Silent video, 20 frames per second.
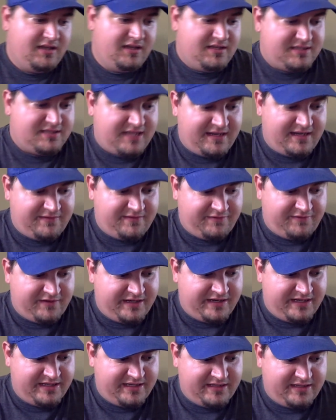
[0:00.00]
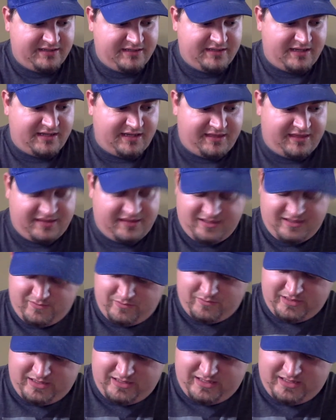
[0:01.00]
San Fran. I think
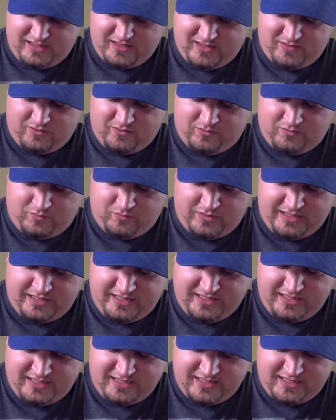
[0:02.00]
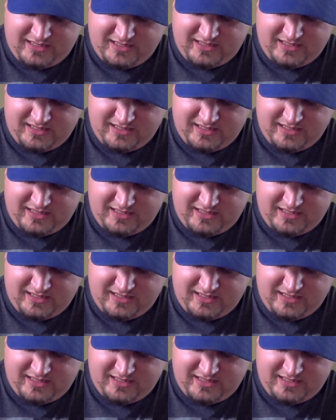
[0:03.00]
we win